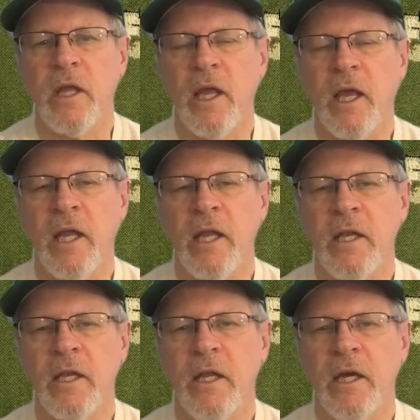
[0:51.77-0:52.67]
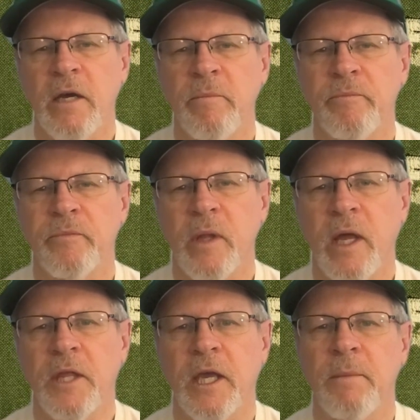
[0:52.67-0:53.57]
And
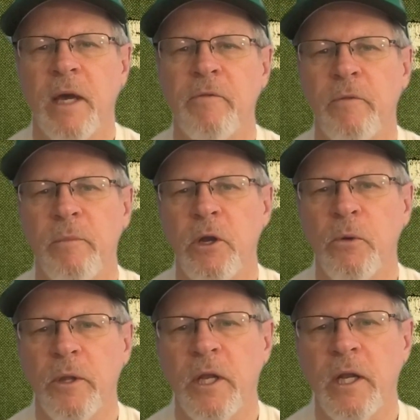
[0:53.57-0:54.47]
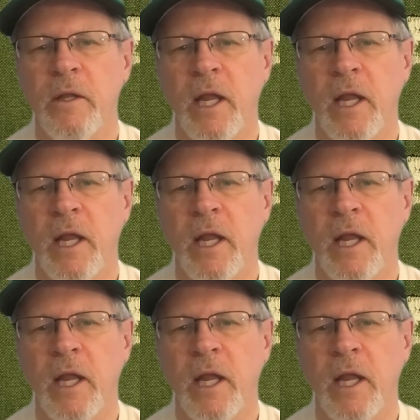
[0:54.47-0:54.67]
I think I'm now familiar with it.